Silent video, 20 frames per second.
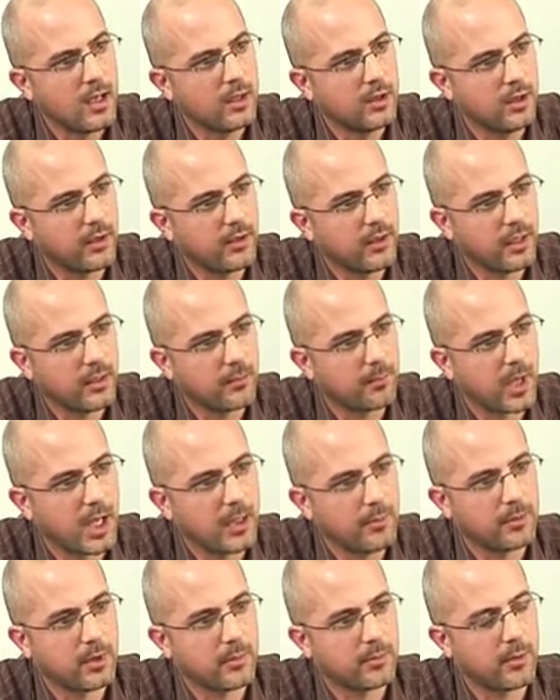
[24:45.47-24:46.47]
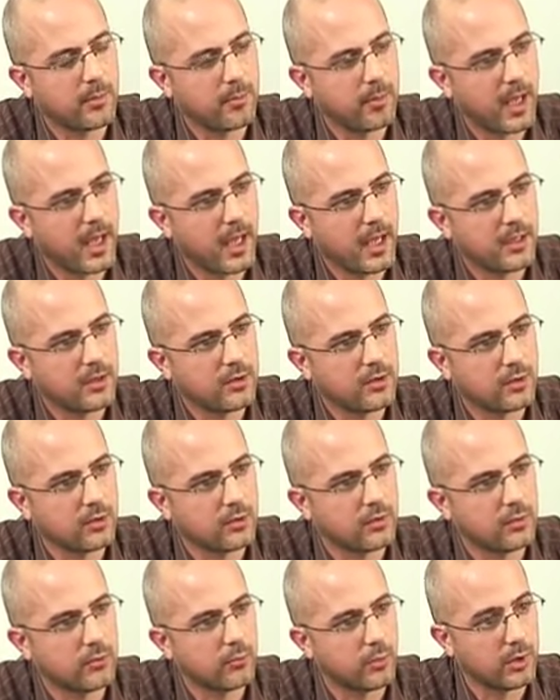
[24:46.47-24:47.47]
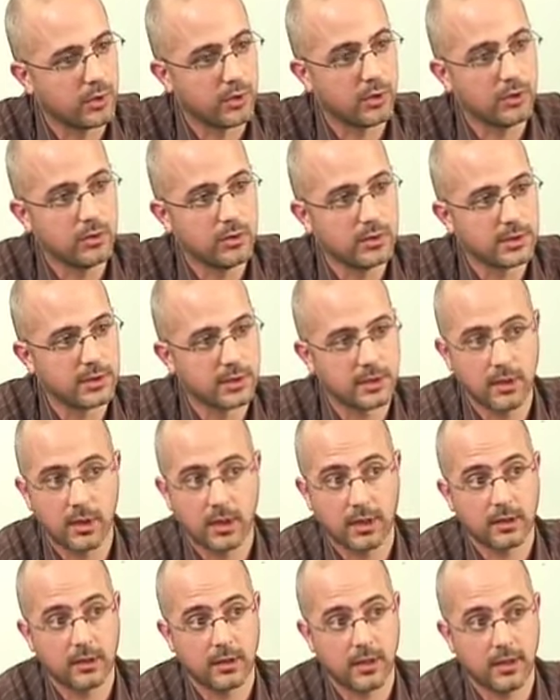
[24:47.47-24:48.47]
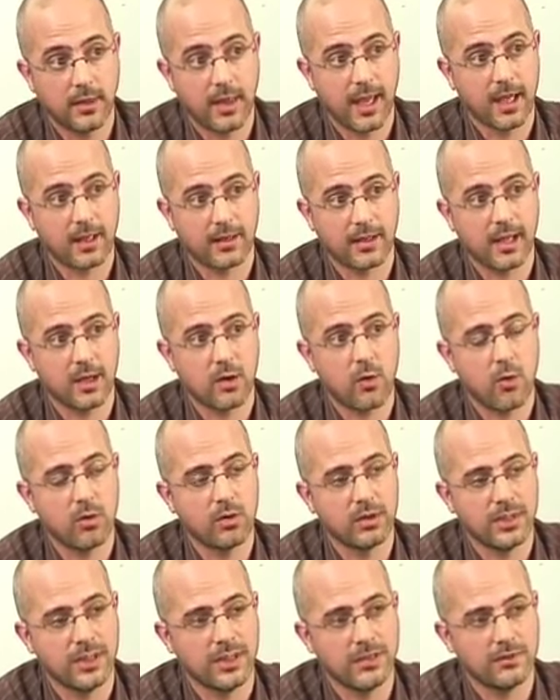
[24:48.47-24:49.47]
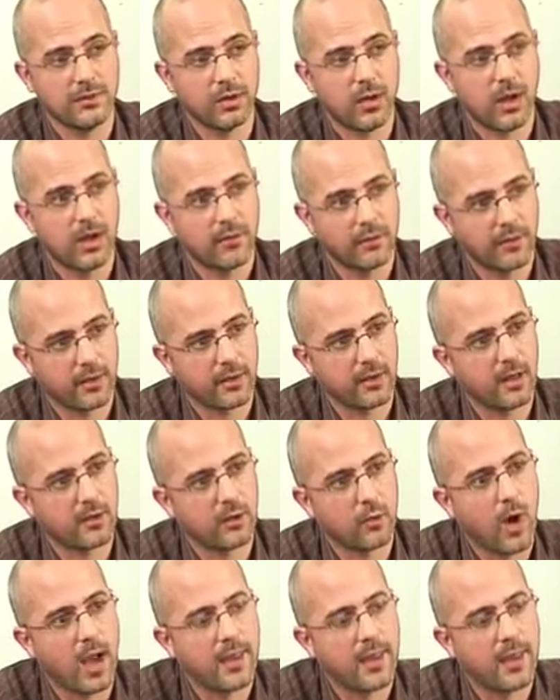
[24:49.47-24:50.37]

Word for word: Do you think people are prepared to reduce like their, their quality of life? Well, no,